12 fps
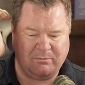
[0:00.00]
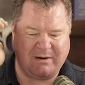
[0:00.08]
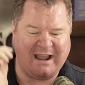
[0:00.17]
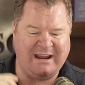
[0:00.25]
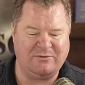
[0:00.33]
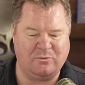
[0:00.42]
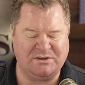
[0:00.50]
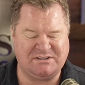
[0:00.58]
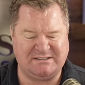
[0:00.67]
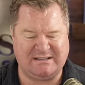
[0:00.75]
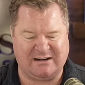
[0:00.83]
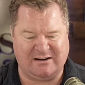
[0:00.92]
Biden was
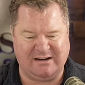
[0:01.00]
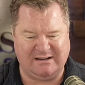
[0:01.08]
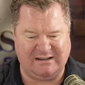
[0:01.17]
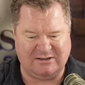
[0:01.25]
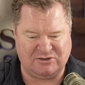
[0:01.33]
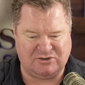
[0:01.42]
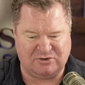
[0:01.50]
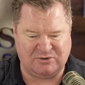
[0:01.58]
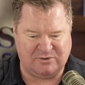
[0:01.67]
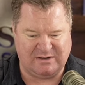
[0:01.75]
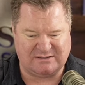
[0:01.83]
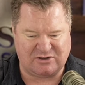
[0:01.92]
tearing
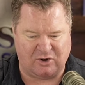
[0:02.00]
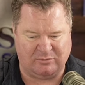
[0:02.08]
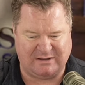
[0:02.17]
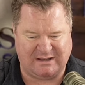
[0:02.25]
into his Health